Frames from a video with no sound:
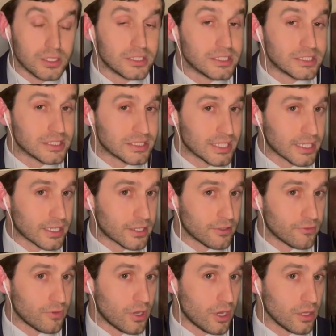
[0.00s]
Second
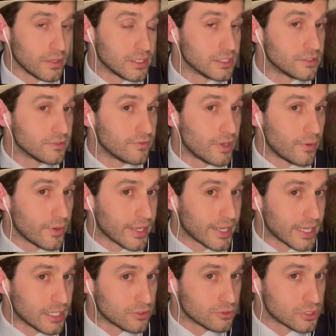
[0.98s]
of all, it's a very
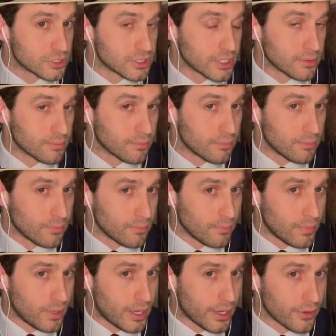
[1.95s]
interesting
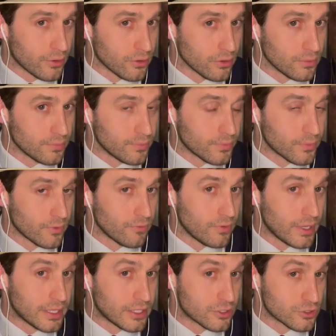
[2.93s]
bottle,
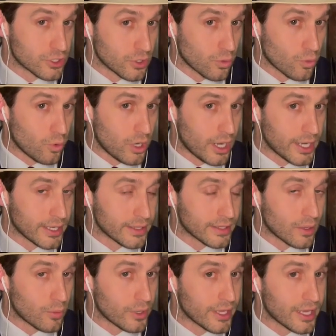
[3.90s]
interesting wine
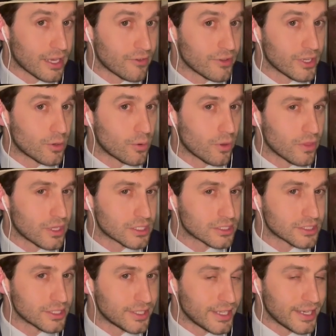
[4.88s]
that we have here with us
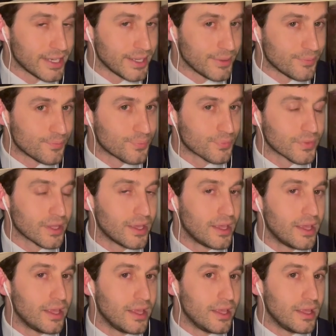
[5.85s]
today,
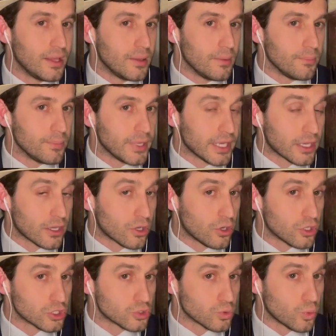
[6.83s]

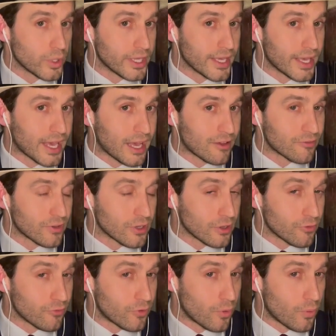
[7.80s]
because we have
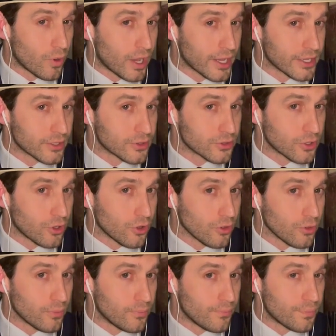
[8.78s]
a
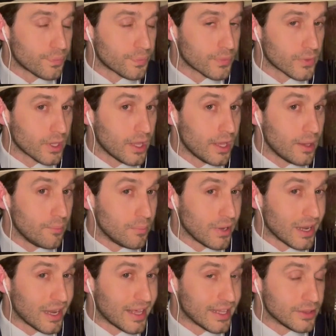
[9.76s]
varietal, a
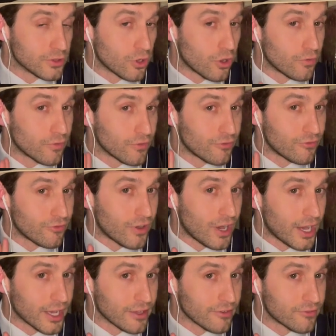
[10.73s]
blend of
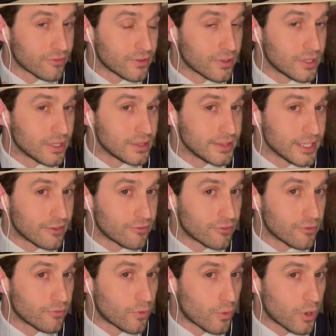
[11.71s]
5
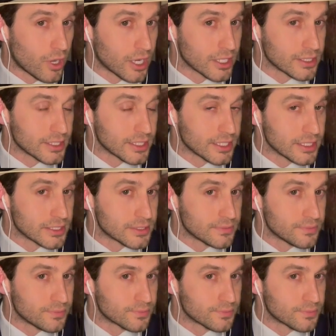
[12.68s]
different varieties,